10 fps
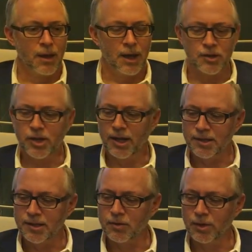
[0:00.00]

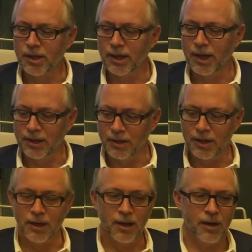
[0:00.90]
NGEx is really a
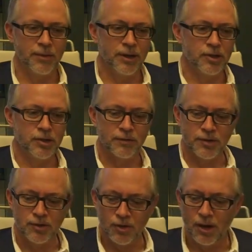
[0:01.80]
unique combination of a
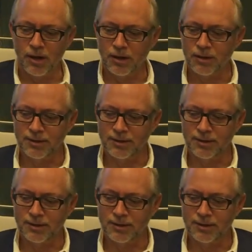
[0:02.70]
strong